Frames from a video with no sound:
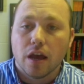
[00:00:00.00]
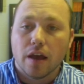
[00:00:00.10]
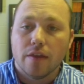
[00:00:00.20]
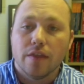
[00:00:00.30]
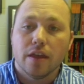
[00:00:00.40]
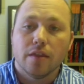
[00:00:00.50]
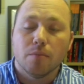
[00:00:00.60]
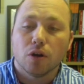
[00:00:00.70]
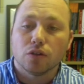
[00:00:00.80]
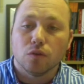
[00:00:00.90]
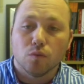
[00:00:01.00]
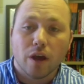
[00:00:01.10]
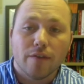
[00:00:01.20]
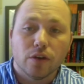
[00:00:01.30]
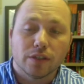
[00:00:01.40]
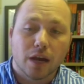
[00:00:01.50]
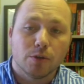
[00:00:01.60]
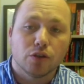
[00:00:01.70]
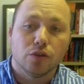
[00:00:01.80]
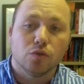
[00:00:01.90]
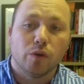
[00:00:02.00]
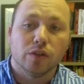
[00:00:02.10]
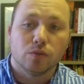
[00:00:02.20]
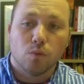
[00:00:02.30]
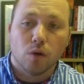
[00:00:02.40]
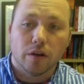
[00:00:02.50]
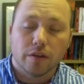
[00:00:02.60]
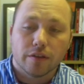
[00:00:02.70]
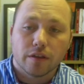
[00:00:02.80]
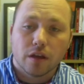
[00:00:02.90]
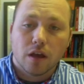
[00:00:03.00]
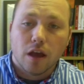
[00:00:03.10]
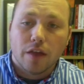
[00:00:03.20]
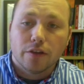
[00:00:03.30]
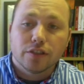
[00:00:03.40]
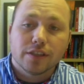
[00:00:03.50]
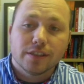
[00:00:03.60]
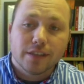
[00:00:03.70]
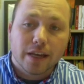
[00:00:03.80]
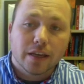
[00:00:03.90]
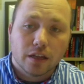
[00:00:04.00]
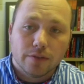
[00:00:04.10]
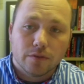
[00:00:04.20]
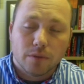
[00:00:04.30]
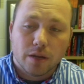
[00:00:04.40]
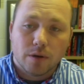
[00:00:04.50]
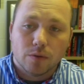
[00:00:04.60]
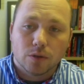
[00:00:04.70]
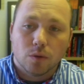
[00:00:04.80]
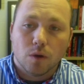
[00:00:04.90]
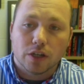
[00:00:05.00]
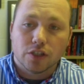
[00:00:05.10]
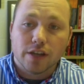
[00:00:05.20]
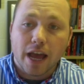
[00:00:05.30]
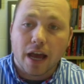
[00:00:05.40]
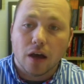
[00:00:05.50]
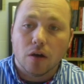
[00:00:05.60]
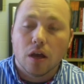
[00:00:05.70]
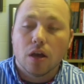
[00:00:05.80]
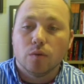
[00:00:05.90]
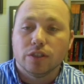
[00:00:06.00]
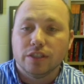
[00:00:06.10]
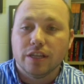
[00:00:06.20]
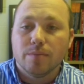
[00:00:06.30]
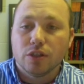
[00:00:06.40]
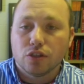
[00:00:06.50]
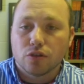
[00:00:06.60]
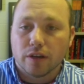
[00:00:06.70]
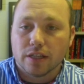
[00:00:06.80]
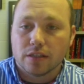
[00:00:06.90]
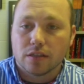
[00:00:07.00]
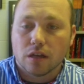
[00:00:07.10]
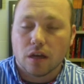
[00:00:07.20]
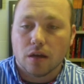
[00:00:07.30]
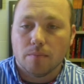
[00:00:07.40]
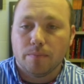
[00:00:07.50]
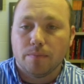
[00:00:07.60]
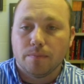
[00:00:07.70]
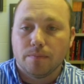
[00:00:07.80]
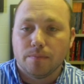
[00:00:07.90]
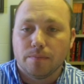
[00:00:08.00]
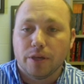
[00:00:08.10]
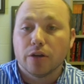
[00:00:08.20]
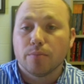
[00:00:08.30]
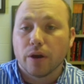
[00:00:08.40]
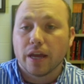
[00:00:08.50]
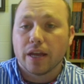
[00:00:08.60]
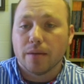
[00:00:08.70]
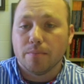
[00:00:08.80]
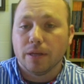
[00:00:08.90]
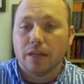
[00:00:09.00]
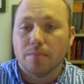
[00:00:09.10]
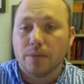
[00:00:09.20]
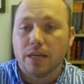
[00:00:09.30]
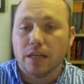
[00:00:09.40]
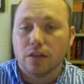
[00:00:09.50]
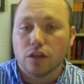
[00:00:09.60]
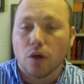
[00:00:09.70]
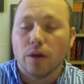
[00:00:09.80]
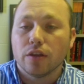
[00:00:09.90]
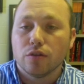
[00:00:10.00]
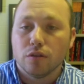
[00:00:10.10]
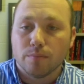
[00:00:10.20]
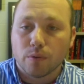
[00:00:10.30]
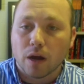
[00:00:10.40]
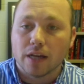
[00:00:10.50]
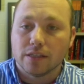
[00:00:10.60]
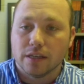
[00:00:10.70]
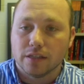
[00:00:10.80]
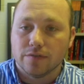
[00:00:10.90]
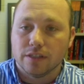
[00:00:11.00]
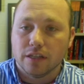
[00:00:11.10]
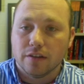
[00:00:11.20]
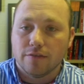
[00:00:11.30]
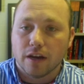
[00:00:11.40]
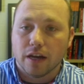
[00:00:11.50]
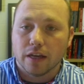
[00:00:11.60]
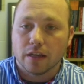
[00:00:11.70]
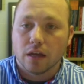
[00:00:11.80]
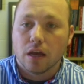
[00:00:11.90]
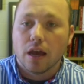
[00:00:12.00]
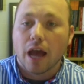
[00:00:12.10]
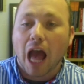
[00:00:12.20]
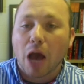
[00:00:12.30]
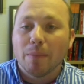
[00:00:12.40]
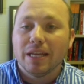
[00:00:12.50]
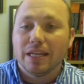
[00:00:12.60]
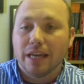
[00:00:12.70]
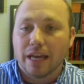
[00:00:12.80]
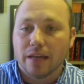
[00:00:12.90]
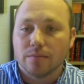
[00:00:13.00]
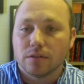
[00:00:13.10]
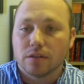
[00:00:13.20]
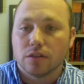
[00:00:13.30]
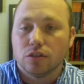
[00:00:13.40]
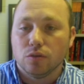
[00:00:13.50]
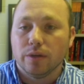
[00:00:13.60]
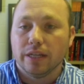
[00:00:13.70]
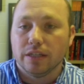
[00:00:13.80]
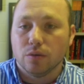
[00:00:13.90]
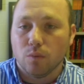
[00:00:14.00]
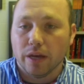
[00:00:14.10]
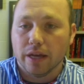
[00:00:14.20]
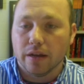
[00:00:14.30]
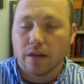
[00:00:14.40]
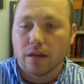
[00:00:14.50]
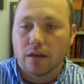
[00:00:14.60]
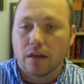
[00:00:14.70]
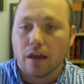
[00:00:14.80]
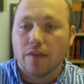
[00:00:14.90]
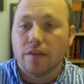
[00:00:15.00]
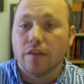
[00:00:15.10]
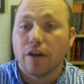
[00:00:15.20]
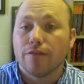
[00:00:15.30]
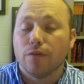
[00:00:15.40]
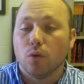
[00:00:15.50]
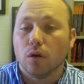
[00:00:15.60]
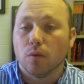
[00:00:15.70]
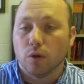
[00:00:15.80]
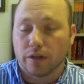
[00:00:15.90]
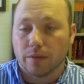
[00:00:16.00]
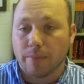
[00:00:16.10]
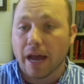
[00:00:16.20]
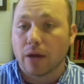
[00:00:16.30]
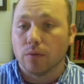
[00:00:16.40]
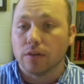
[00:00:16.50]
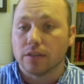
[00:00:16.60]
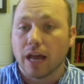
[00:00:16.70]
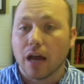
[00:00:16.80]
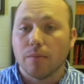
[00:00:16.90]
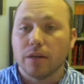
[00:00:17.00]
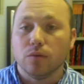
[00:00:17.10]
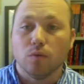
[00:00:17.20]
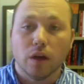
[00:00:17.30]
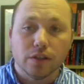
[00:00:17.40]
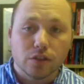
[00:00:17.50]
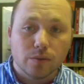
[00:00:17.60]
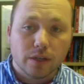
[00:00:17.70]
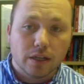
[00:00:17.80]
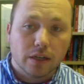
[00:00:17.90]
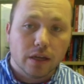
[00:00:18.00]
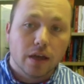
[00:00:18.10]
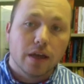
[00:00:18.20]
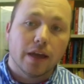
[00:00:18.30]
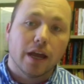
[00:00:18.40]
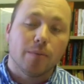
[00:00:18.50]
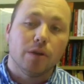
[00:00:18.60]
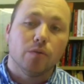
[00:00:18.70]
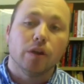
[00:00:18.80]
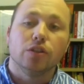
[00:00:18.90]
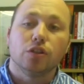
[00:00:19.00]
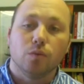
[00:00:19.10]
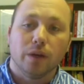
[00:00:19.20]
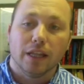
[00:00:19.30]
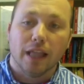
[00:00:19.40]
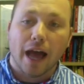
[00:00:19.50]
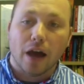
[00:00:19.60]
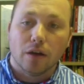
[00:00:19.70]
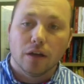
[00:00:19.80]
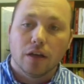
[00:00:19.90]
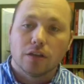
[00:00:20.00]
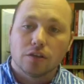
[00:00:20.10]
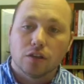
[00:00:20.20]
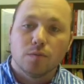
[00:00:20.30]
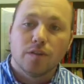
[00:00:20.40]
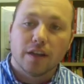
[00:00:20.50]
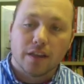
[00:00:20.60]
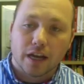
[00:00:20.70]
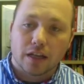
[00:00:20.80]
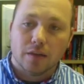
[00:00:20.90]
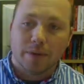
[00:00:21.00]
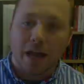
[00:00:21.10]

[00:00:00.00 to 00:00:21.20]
And then the marginal revenue is how much are those wins worth? There's a second clip from Moneyball which we'll watch now, which demonstrates um, Peter Brand and Billy Beane going through the process of identifying how many games do we need to win, and then therefore working backwards. How many runs do we need? and how many runs should we allow. So let's move on to that clip